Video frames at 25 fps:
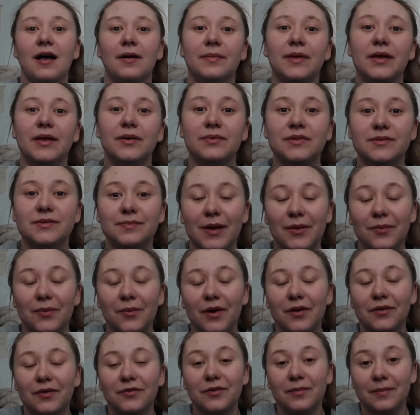It was my
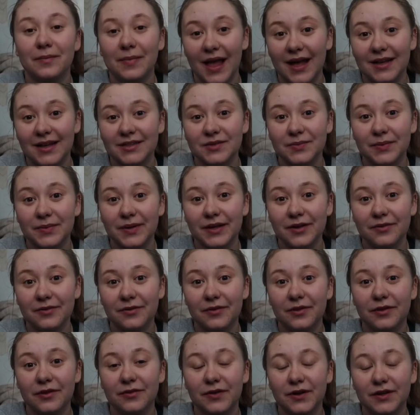one from last week
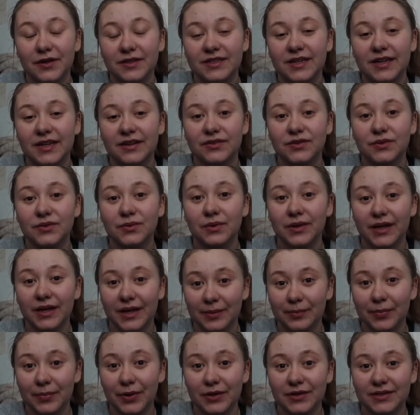for the first day of school
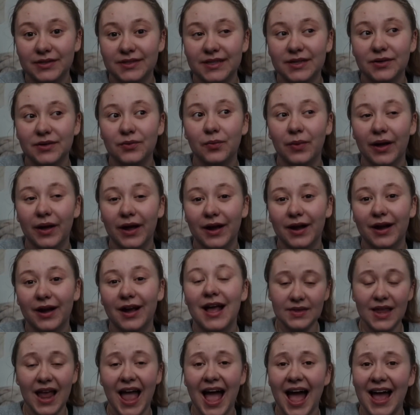in person, where
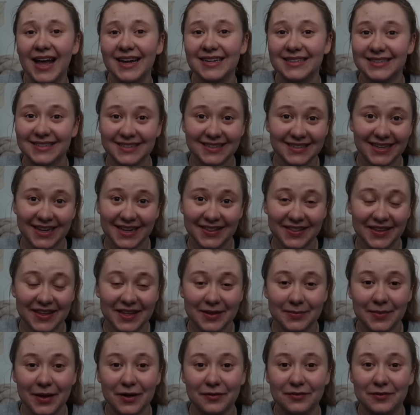I didn't get the
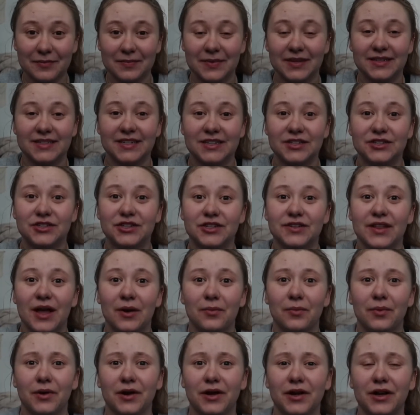email from the teacher
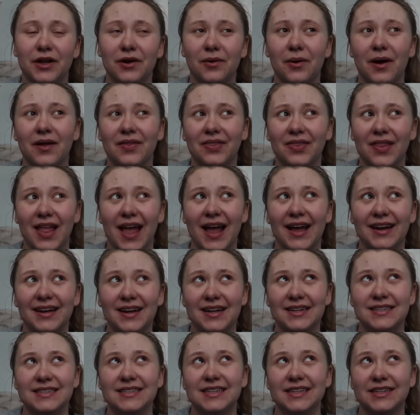that we're gonna go online
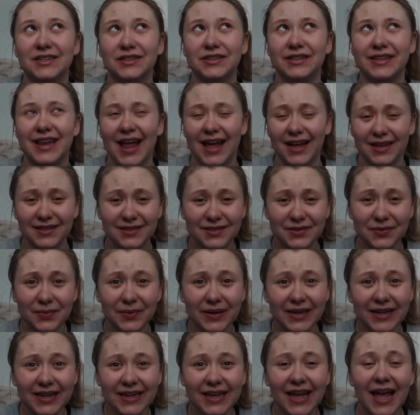until next
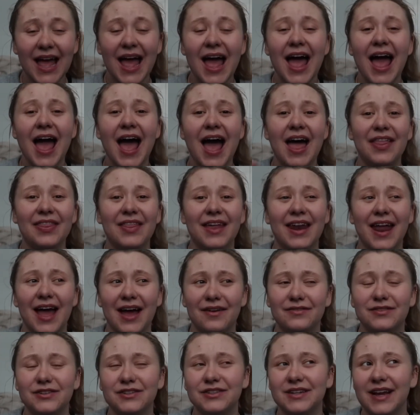week, and then
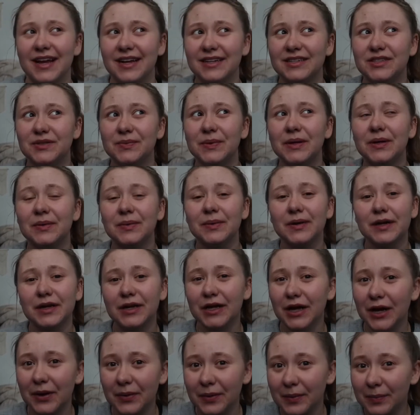after next week we're
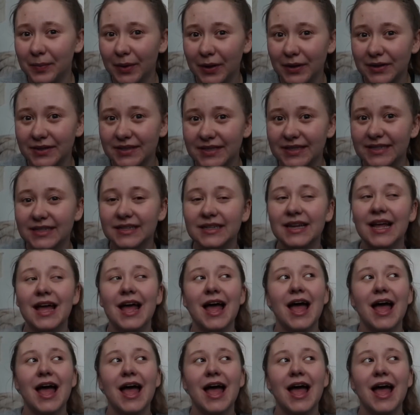gonna go in person.